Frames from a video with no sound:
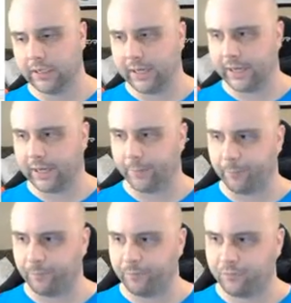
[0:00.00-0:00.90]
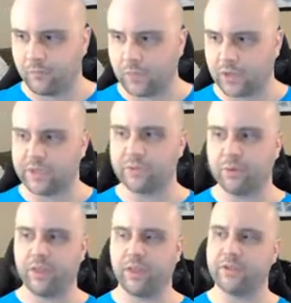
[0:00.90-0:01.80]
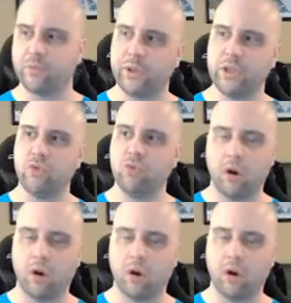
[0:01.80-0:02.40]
So that's one of the things when you